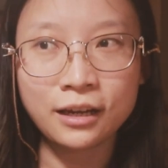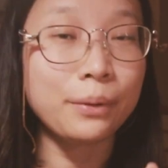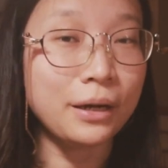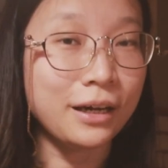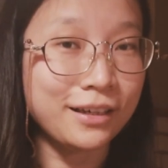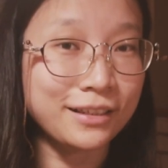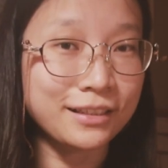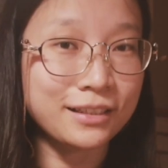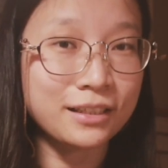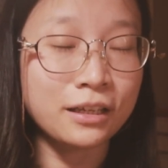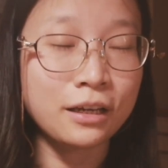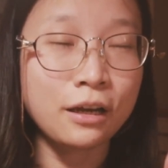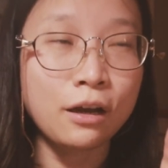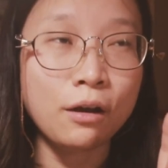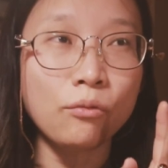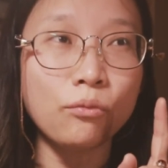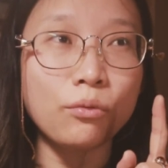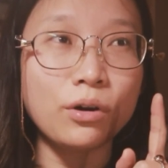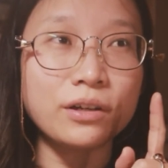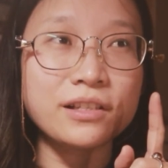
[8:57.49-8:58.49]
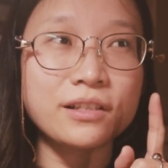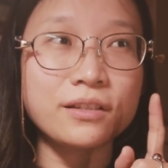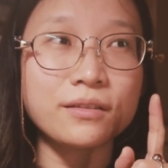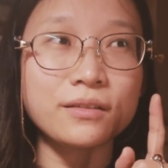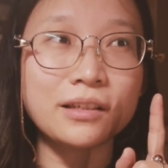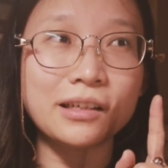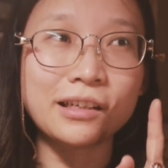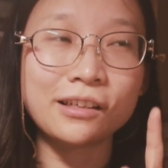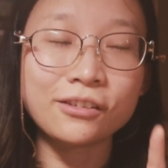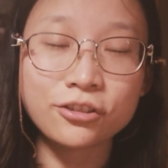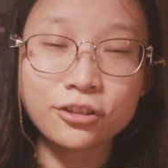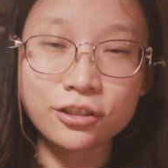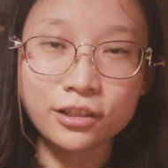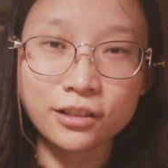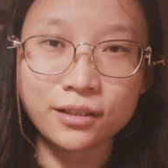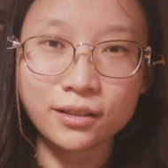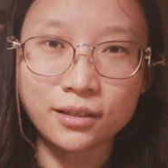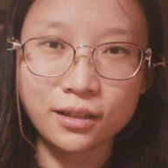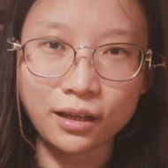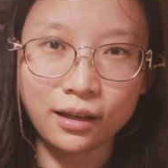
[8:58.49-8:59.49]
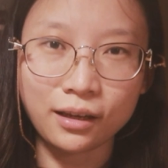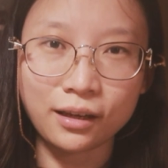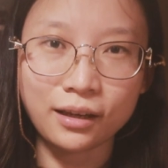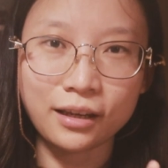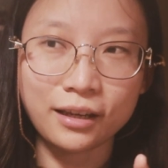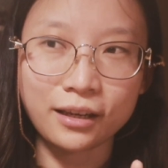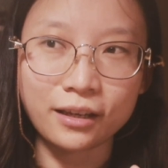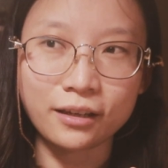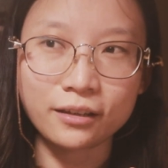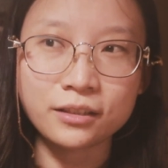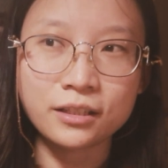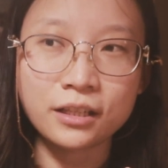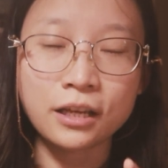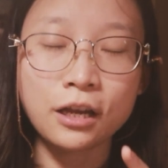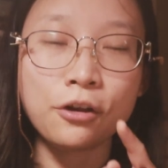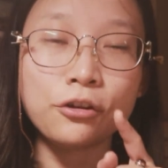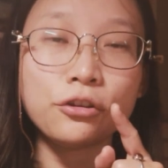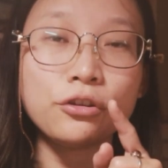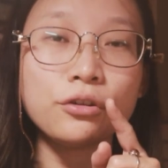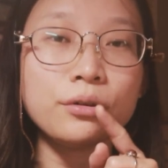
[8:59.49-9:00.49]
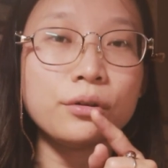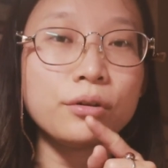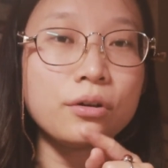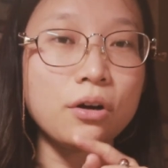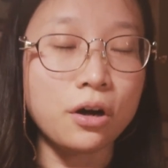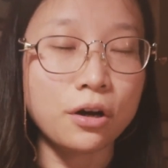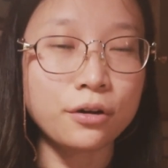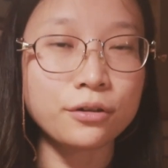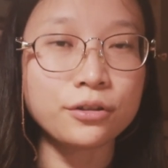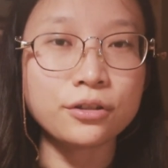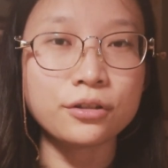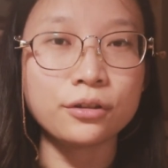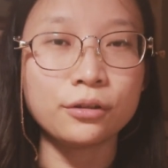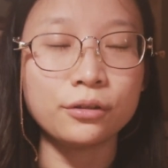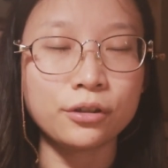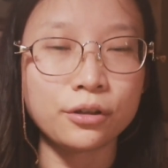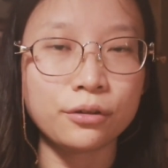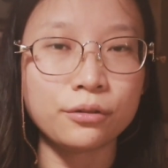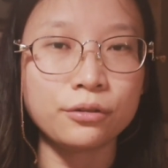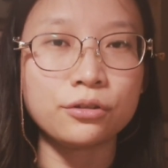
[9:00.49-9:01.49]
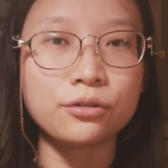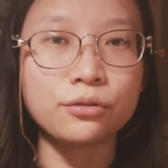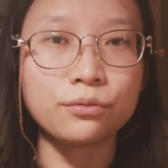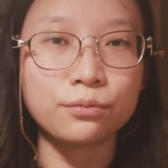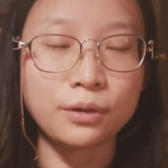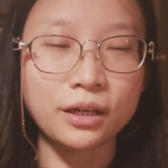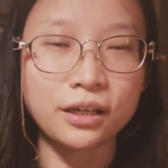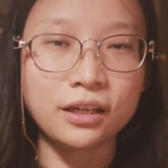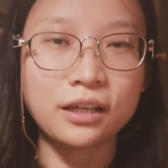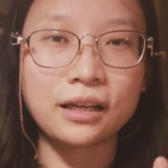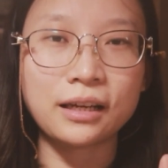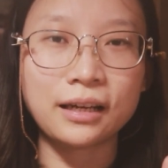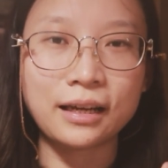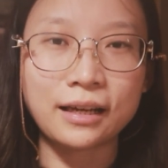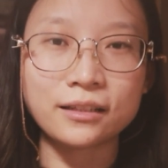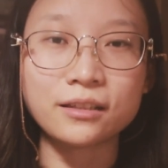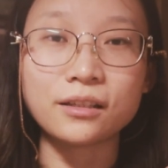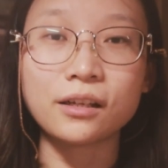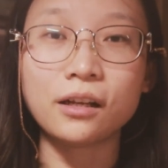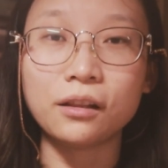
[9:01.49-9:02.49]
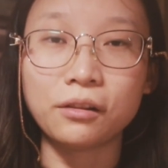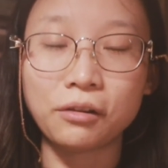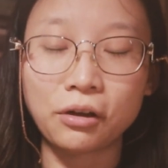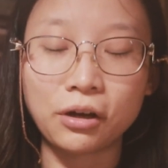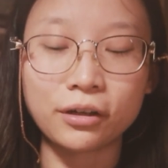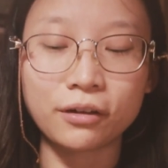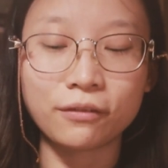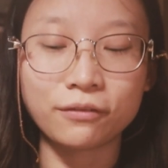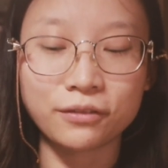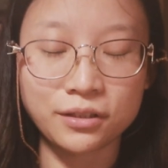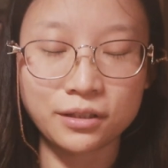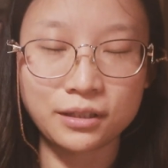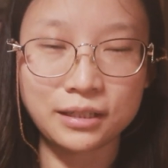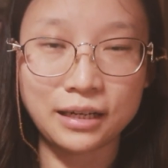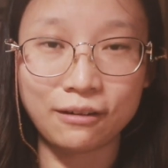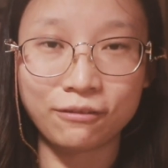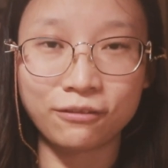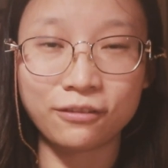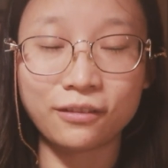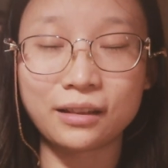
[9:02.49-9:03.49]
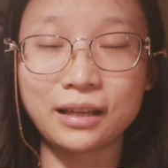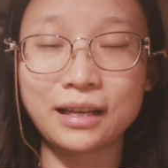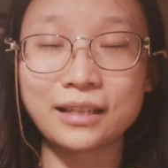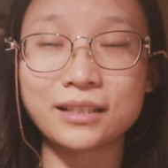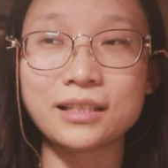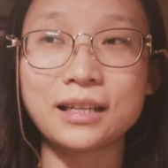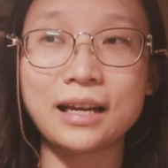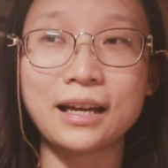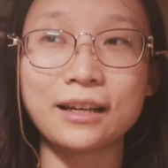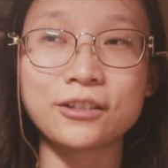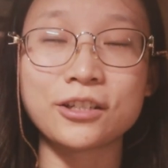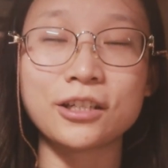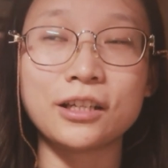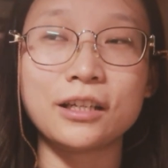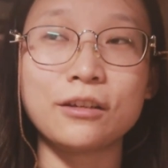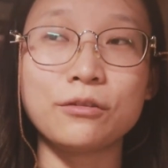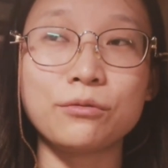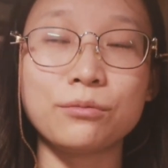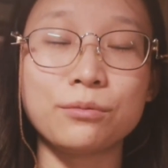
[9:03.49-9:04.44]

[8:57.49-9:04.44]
But what's interesting is you're also going to recognize a lot of stuff that's actually